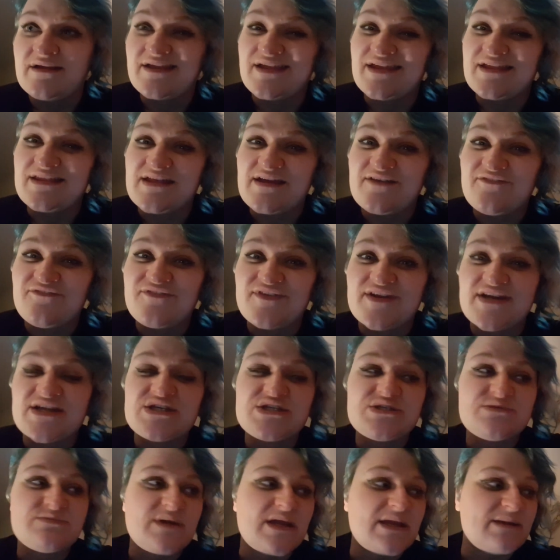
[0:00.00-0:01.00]
Get that
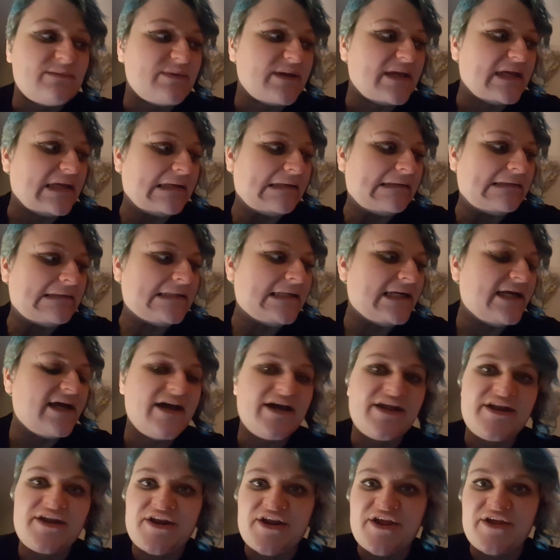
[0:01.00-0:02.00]
finished, maybe.
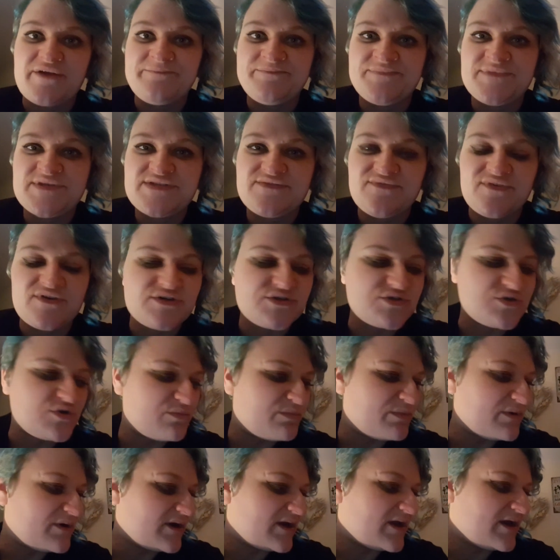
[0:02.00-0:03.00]
I don't know, it's a very
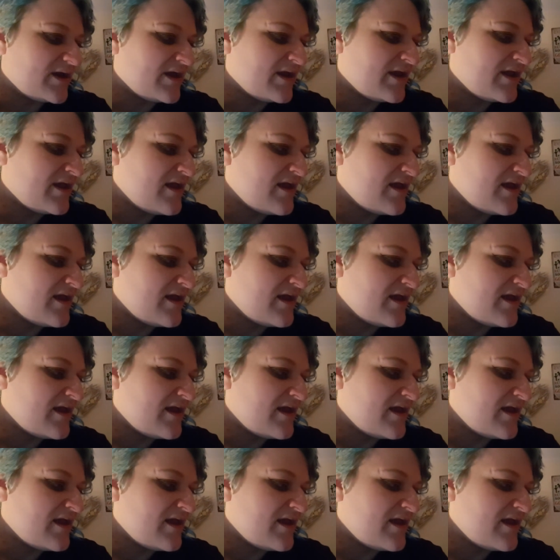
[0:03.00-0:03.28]
short book.